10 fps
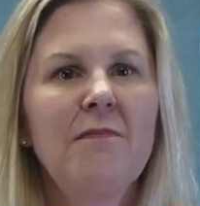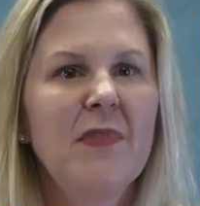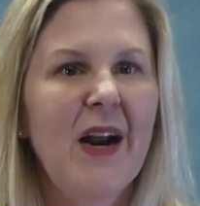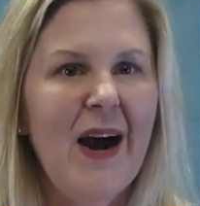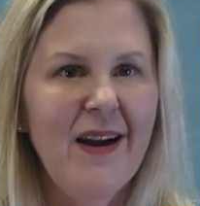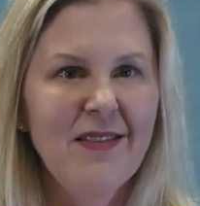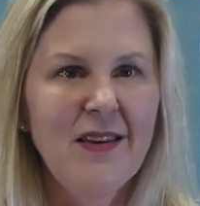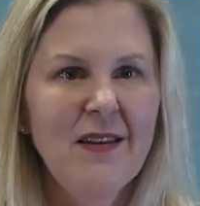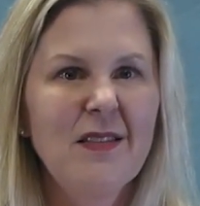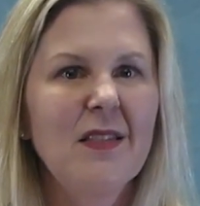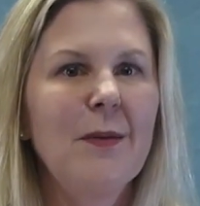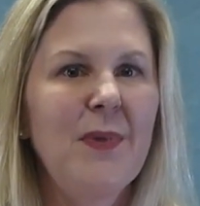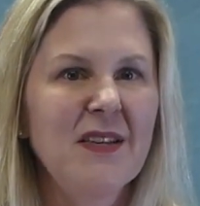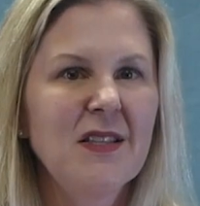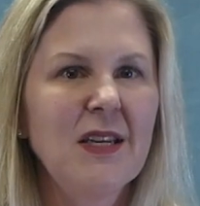that I think that the
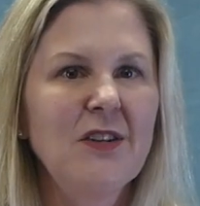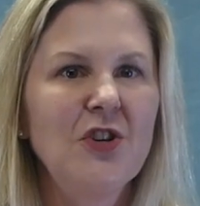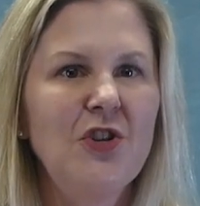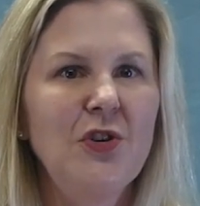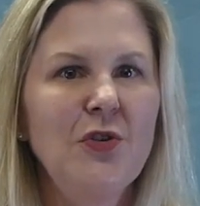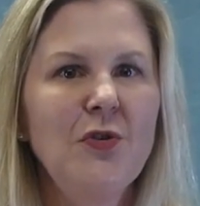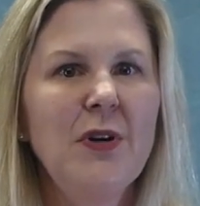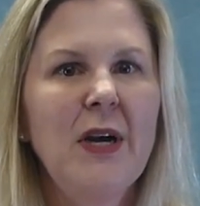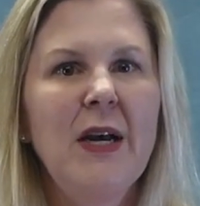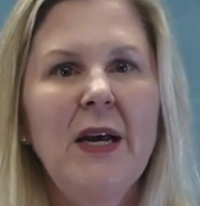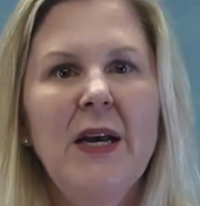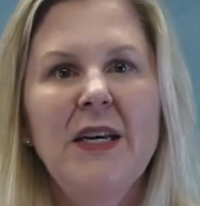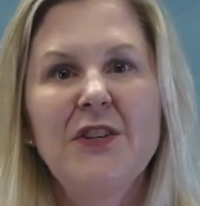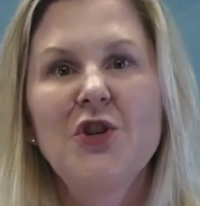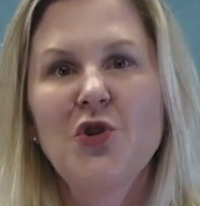best thing to do
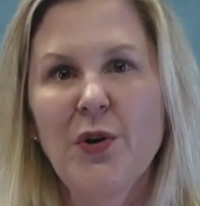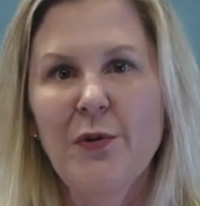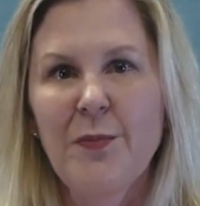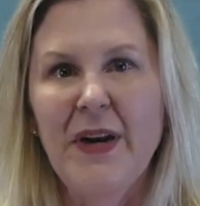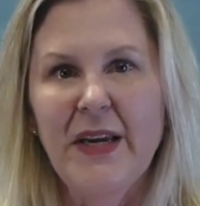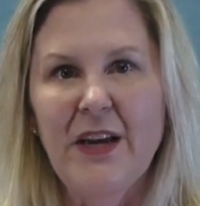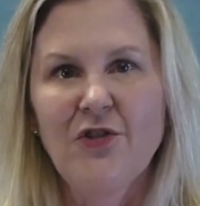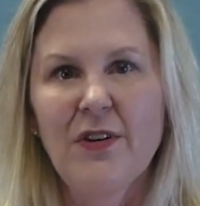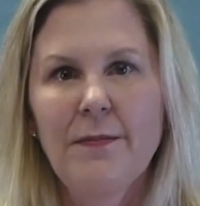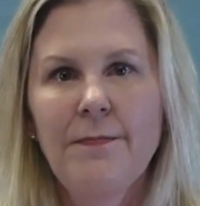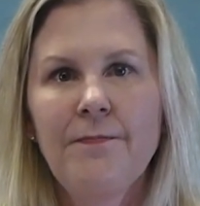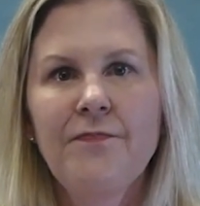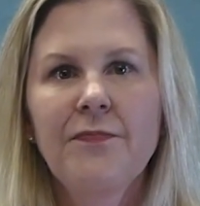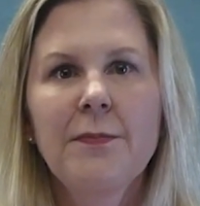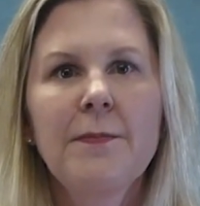is to treat with medication.
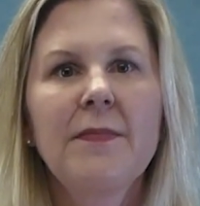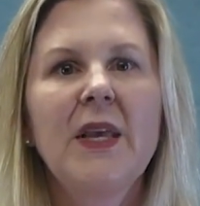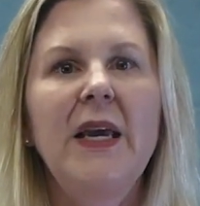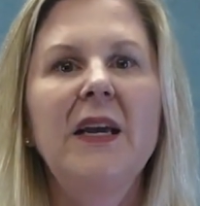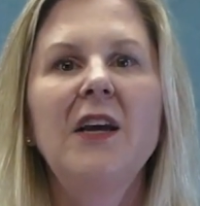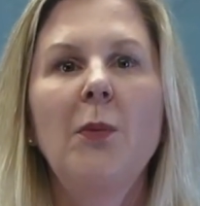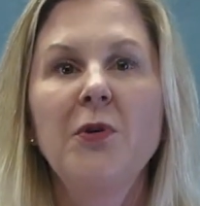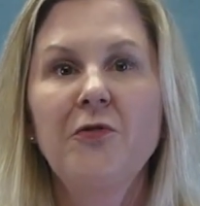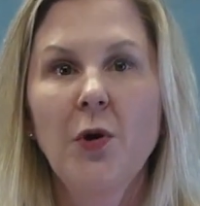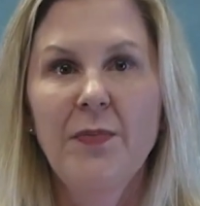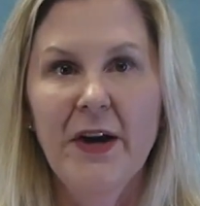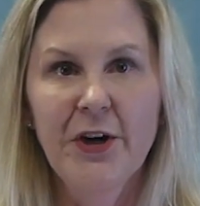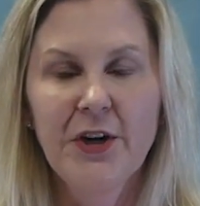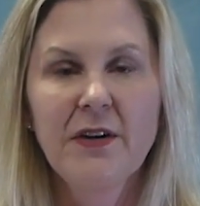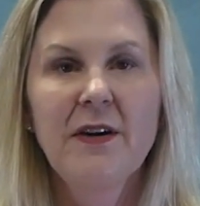It can help you feel
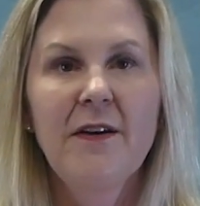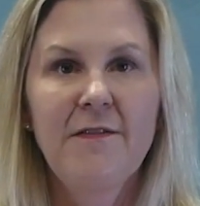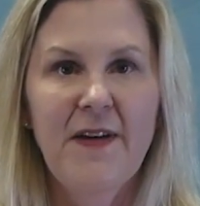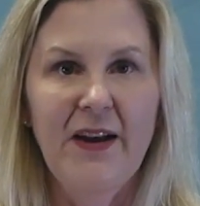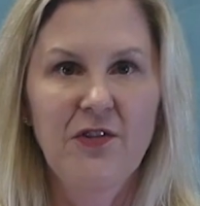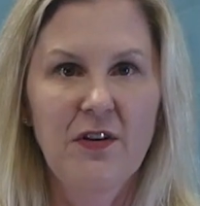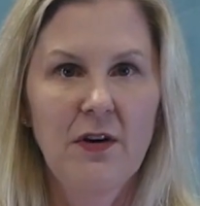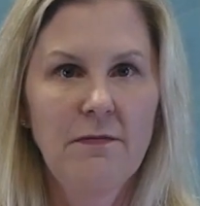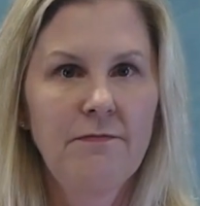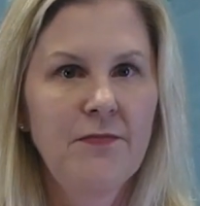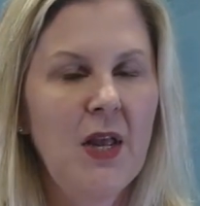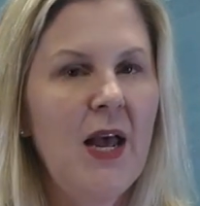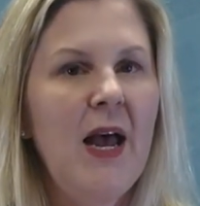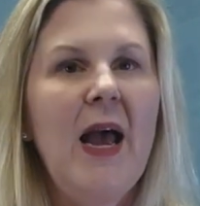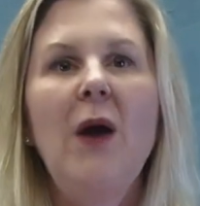better faster.
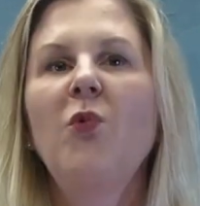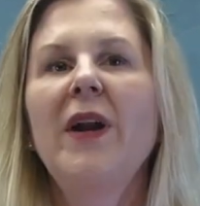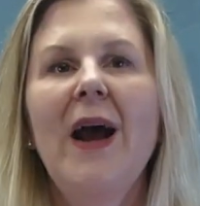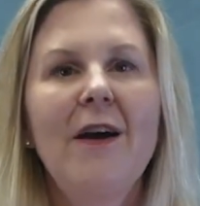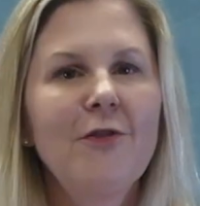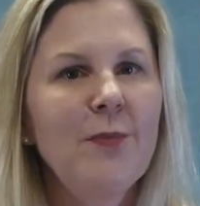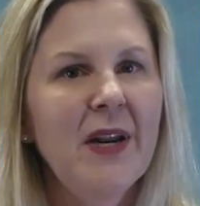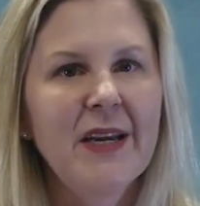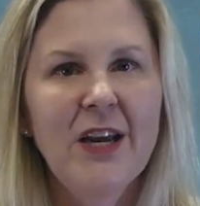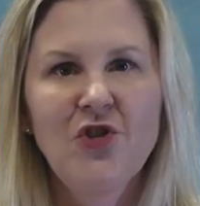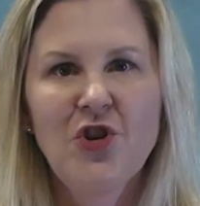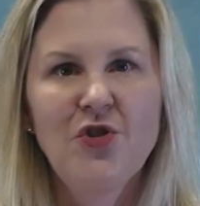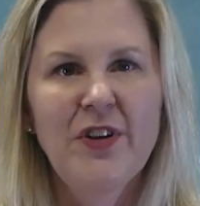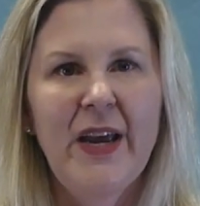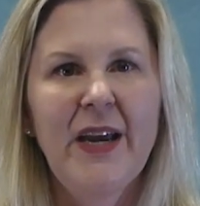And whatever medication
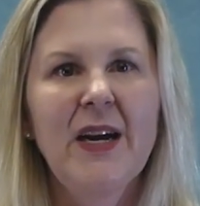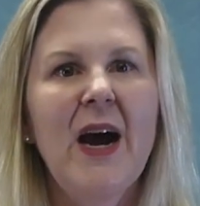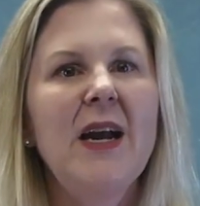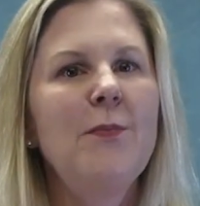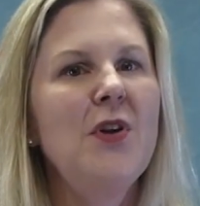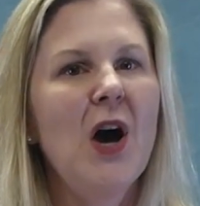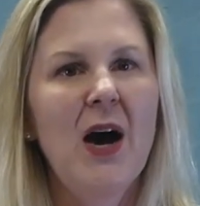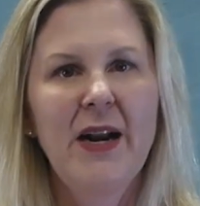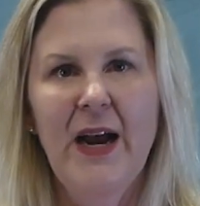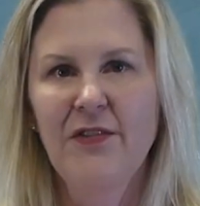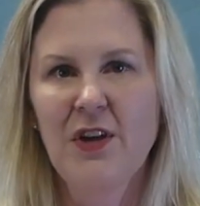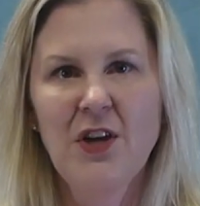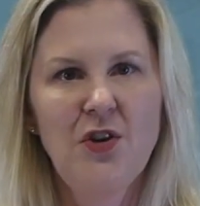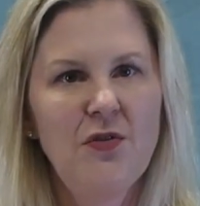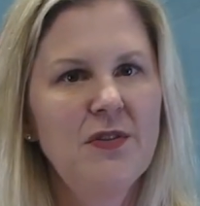you take, I am not
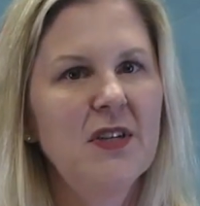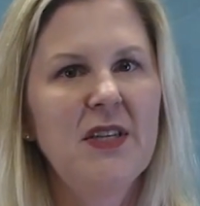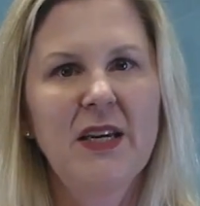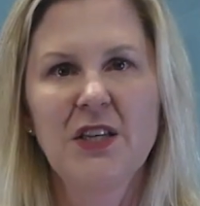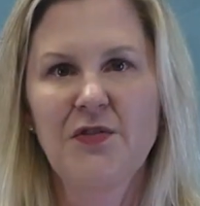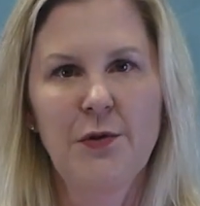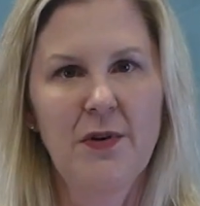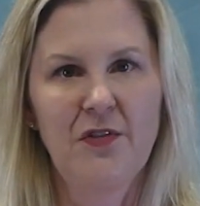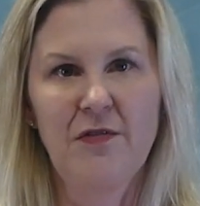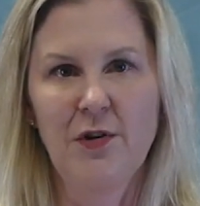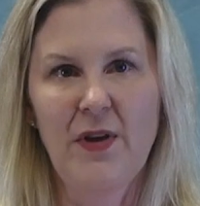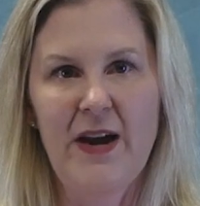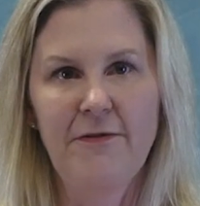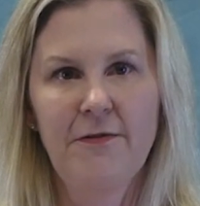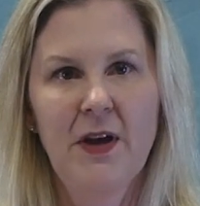asking you to take this for the rest of your
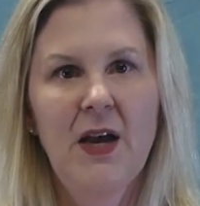life.